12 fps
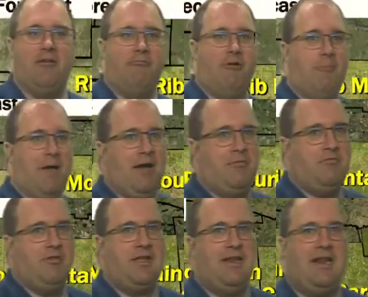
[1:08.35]
Rib Mountain
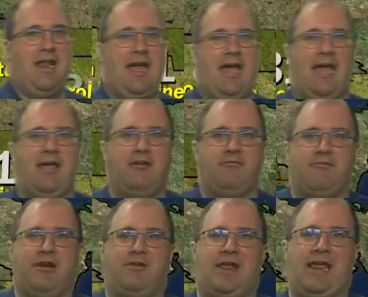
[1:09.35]
looking at a high of
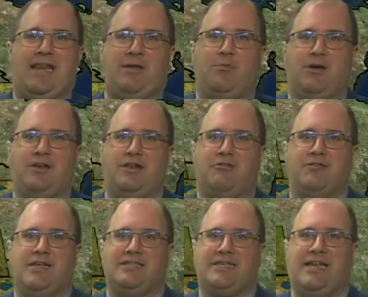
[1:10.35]
around 81 degrees,